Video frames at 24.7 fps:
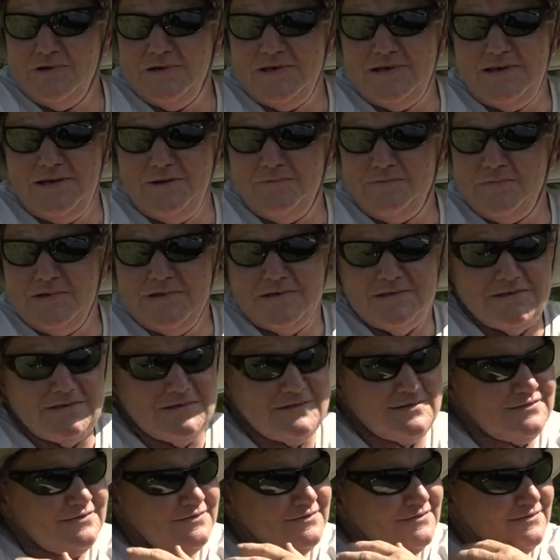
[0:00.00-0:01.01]
to keep
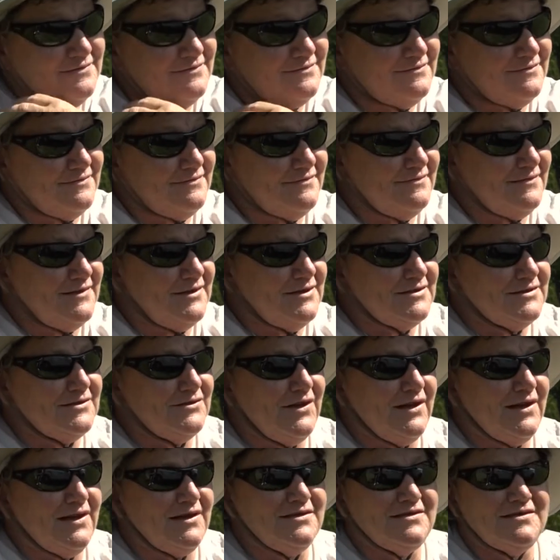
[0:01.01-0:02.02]
this, this
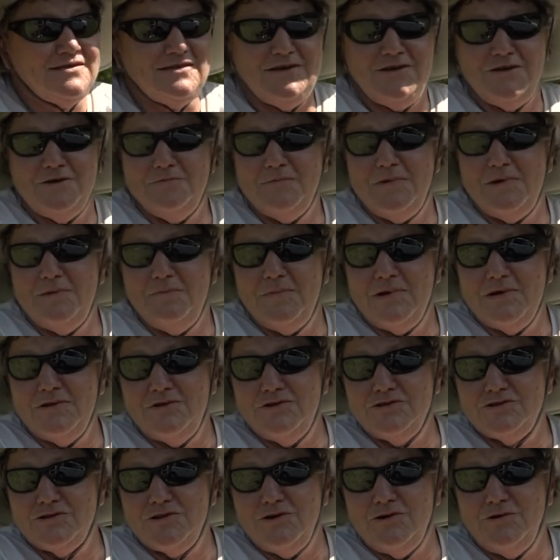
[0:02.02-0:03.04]
legacy of my
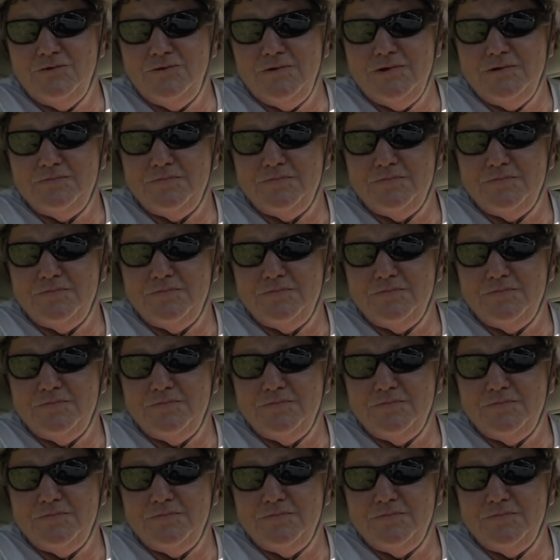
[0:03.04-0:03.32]
mother's going.